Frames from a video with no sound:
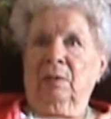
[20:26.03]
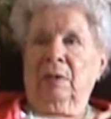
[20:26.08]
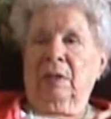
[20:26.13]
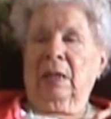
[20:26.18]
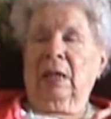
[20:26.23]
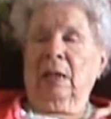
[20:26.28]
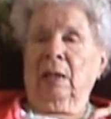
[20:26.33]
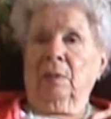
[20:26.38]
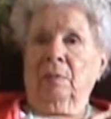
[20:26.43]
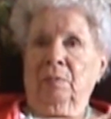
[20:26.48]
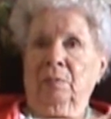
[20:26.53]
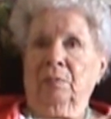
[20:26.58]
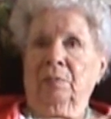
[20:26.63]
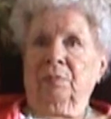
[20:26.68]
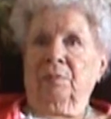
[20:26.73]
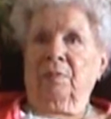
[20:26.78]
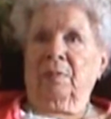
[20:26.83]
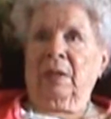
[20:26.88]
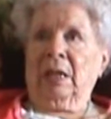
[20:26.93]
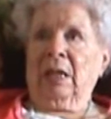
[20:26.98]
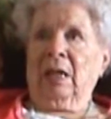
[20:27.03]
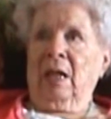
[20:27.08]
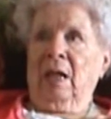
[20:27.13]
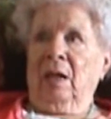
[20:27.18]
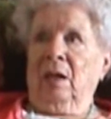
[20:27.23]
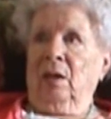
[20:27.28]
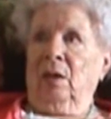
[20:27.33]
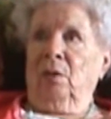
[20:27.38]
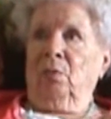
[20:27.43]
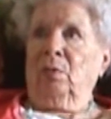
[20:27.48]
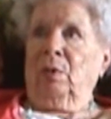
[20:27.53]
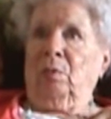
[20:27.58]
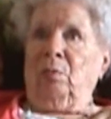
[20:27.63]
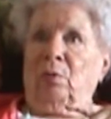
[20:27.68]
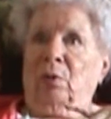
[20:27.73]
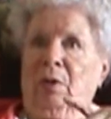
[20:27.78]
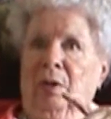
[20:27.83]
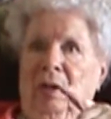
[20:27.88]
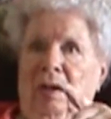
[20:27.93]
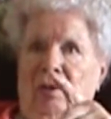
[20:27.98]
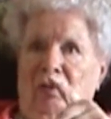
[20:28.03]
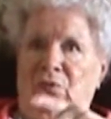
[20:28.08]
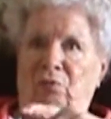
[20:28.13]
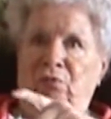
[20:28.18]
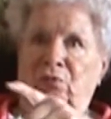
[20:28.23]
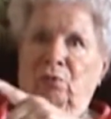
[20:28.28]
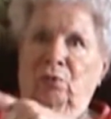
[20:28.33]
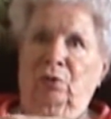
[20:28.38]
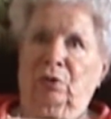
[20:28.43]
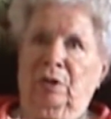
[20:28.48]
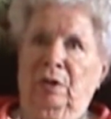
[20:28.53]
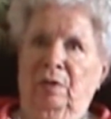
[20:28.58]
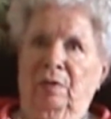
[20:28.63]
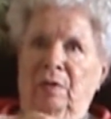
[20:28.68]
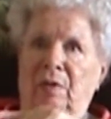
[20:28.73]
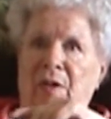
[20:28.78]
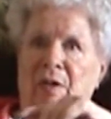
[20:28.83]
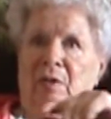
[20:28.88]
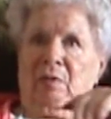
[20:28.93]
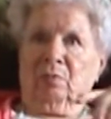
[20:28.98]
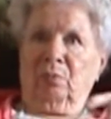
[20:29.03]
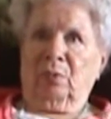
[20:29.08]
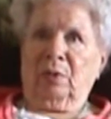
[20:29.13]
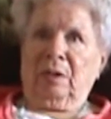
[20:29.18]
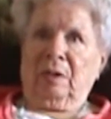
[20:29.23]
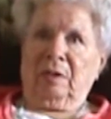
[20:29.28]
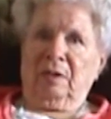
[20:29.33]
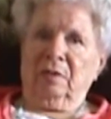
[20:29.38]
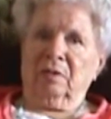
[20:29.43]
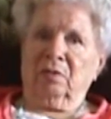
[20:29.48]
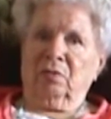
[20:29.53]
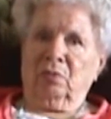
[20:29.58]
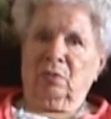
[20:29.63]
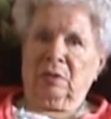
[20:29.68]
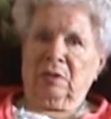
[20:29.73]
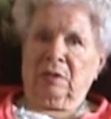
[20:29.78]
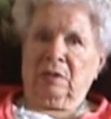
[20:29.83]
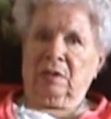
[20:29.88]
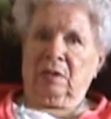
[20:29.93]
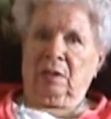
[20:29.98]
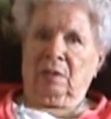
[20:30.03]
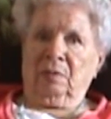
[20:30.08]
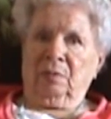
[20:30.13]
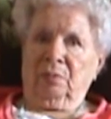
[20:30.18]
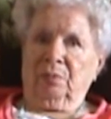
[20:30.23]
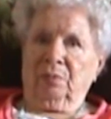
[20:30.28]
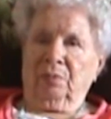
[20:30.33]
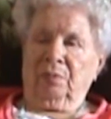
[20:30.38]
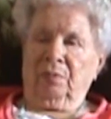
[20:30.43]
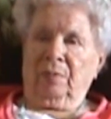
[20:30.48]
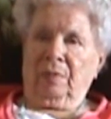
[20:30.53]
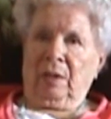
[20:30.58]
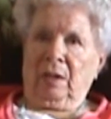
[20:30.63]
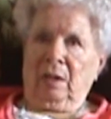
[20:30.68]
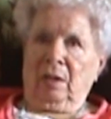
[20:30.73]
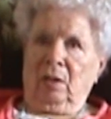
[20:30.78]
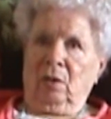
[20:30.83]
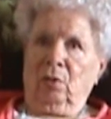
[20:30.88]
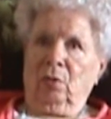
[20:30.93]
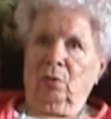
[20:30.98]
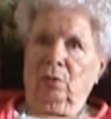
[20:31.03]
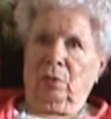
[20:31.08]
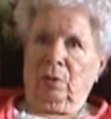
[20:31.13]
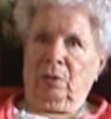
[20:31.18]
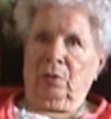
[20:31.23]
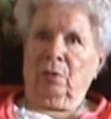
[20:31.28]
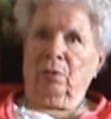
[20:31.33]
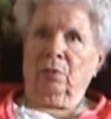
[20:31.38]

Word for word: Yeah. We were in California then, but this was uh, earlier.